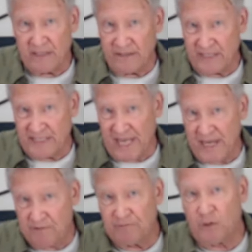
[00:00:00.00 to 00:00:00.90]
the day
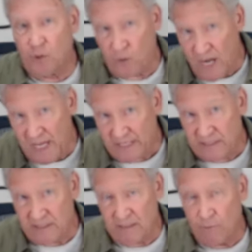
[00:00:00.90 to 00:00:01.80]
of
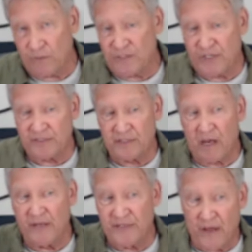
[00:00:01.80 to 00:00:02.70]
Christ was just
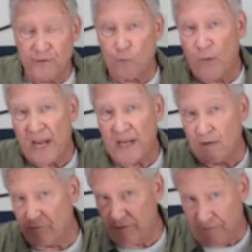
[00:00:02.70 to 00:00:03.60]
another way
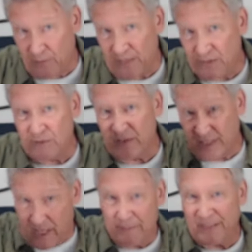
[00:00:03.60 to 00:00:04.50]
of referring to the
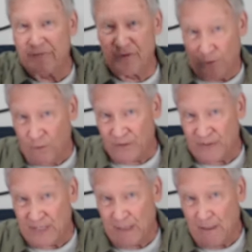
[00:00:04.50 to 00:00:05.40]
coming of the Lord